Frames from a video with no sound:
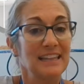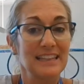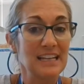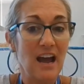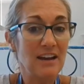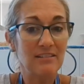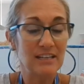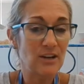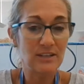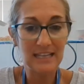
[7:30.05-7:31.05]
then I already
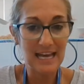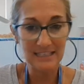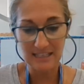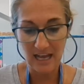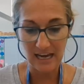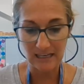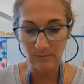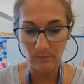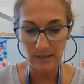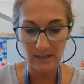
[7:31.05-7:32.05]
know the last
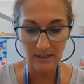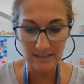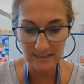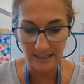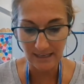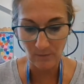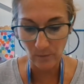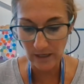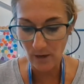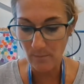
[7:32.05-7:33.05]
line because
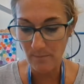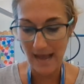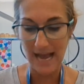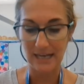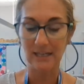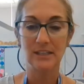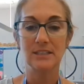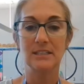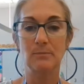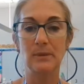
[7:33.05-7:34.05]
we go back
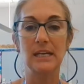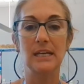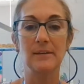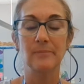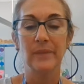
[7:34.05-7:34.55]
to B.